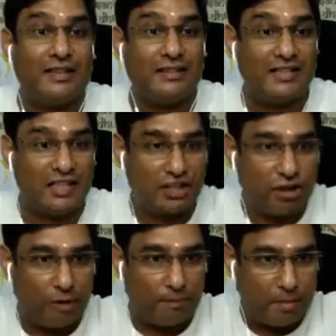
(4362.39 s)
This is
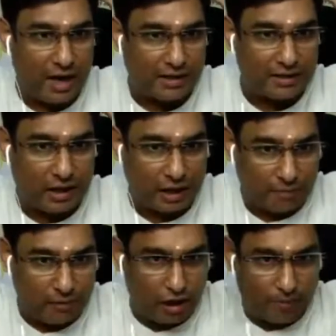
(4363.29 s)
your past
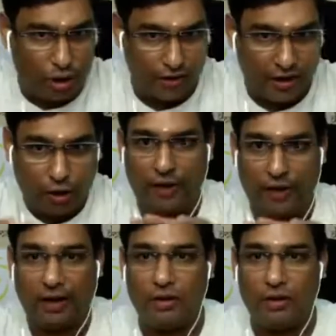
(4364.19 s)
karma. You are born that way.